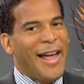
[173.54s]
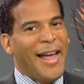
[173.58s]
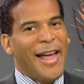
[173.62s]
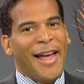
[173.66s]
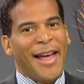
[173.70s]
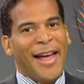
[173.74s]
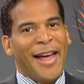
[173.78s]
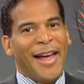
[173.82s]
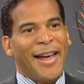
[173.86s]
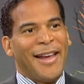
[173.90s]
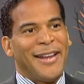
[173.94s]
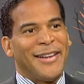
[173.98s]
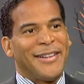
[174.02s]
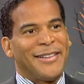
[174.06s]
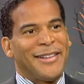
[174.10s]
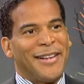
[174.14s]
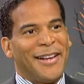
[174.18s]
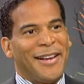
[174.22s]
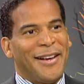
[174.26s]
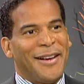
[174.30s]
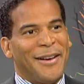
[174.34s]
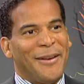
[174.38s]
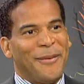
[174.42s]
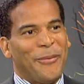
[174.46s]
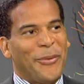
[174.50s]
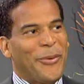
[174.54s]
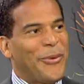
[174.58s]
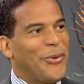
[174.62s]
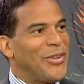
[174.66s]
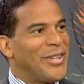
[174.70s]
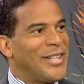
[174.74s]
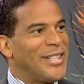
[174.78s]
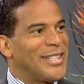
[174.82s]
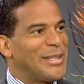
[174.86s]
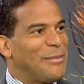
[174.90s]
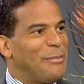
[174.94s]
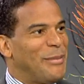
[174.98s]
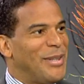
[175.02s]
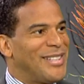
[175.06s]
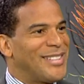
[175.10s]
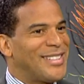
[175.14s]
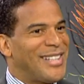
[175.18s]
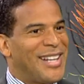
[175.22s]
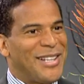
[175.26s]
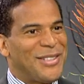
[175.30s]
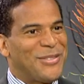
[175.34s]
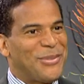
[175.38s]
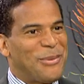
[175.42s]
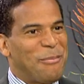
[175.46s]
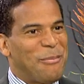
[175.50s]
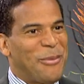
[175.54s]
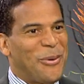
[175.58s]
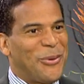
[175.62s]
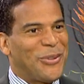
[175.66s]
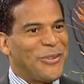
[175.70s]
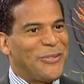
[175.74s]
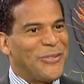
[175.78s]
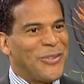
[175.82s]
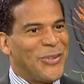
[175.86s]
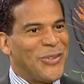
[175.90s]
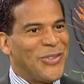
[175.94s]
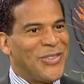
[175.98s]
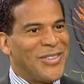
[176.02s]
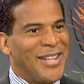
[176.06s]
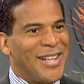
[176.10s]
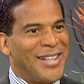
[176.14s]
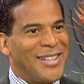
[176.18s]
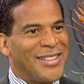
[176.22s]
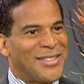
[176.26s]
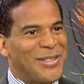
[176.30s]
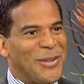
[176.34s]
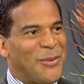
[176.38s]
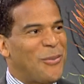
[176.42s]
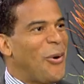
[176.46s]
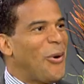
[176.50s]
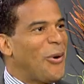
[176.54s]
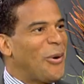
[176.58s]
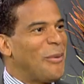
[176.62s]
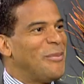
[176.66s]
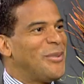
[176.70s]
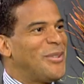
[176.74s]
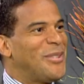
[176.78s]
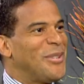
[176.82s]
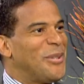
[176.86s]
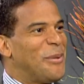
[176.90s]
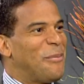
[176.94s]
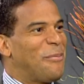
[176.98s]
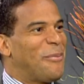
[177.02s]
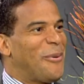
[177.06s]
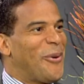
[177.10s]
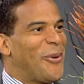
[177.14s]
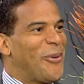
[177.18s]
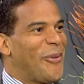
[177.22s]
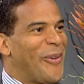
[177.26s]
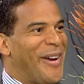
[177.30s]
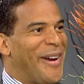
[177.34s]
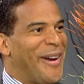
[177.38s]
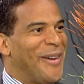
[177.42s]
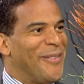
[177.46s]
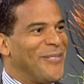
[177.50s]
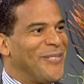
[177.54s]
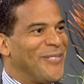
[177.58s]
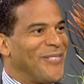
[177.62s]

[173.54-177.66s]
and we're going to get some insights from both of you today. So welcome to the program.